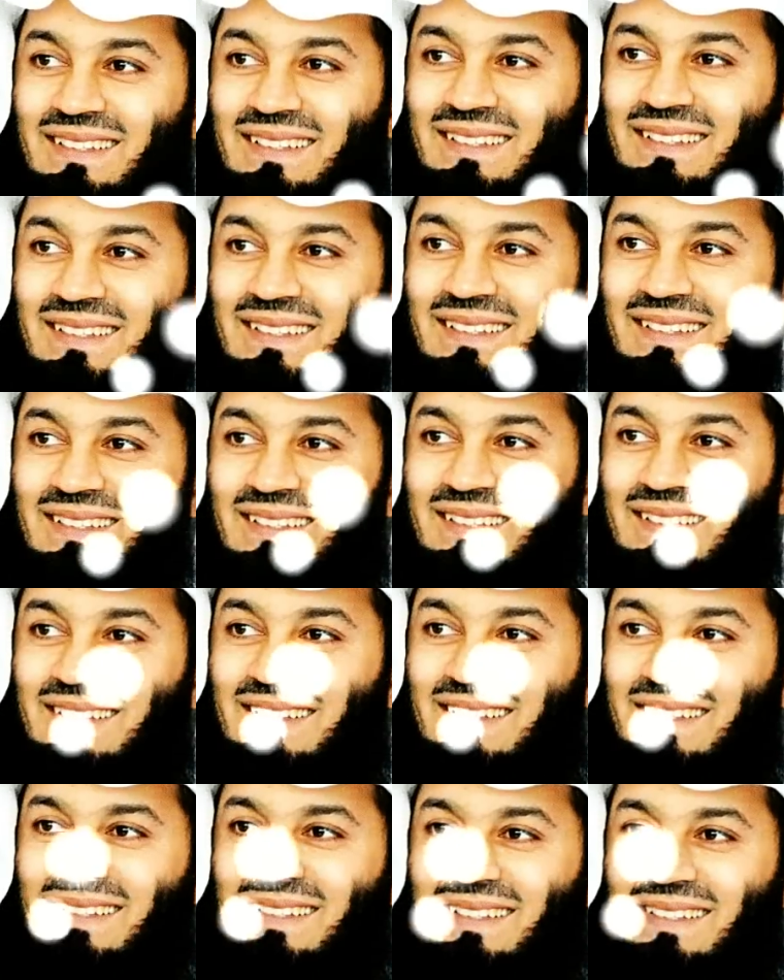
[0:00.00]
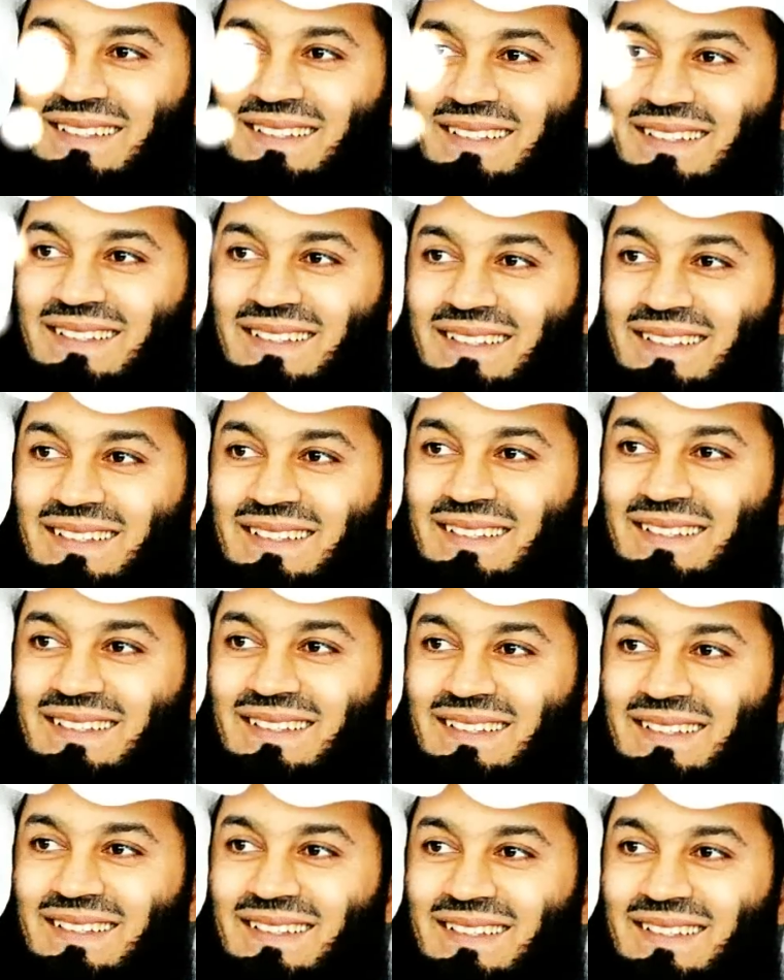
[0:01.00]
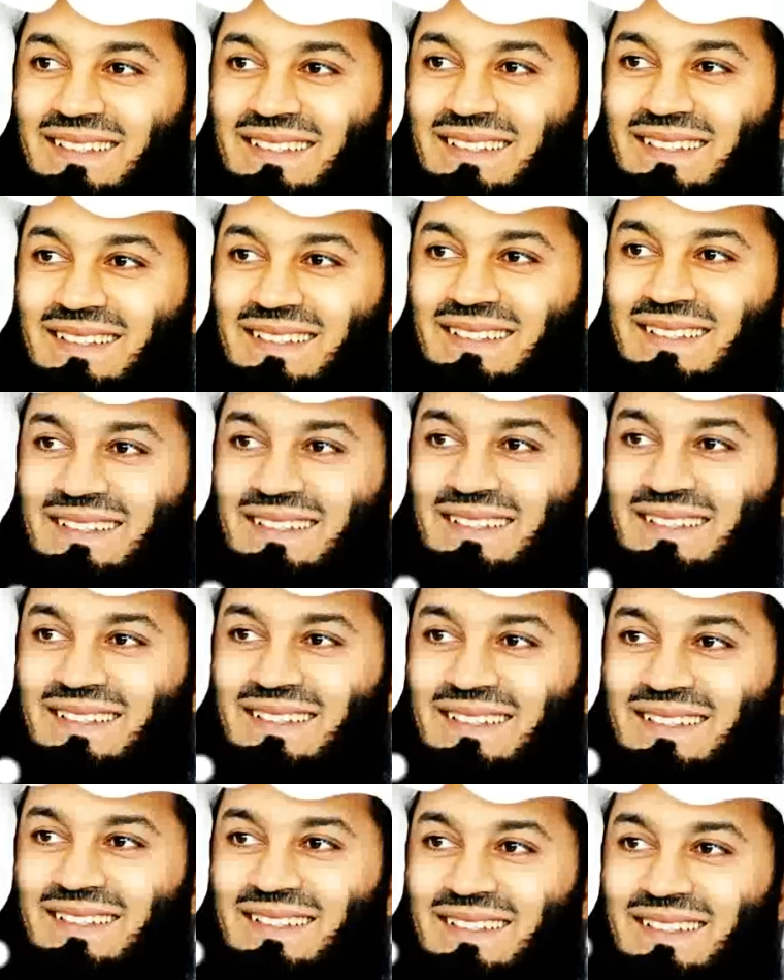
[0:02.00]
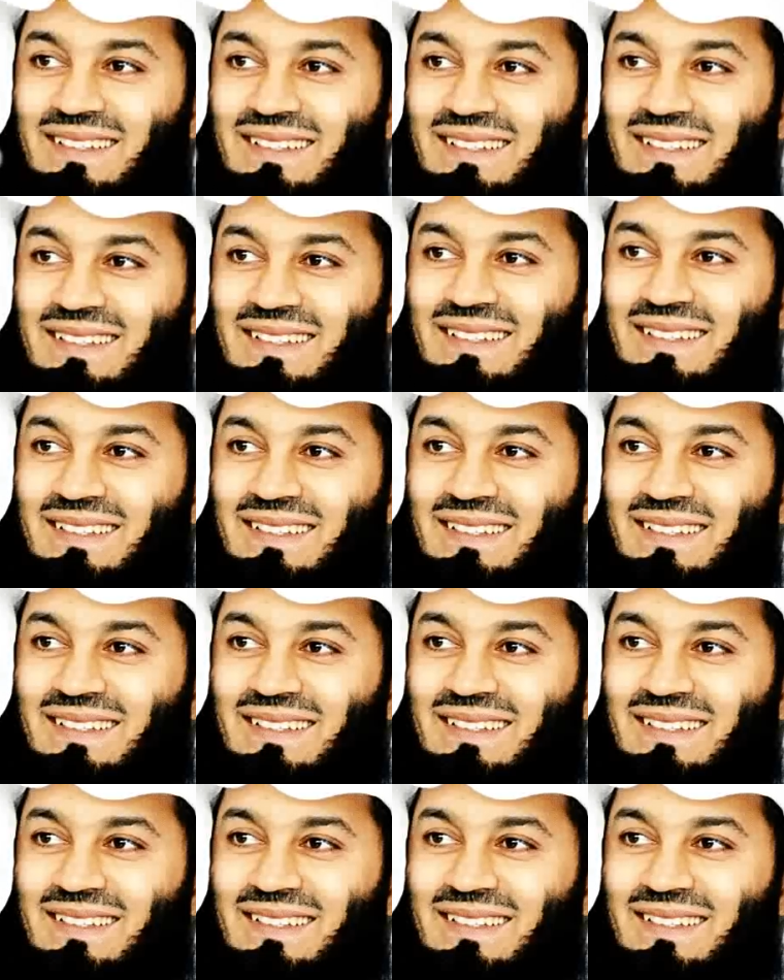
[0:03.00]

ticked off. Yes, this guy is there, he's there, he's there. No.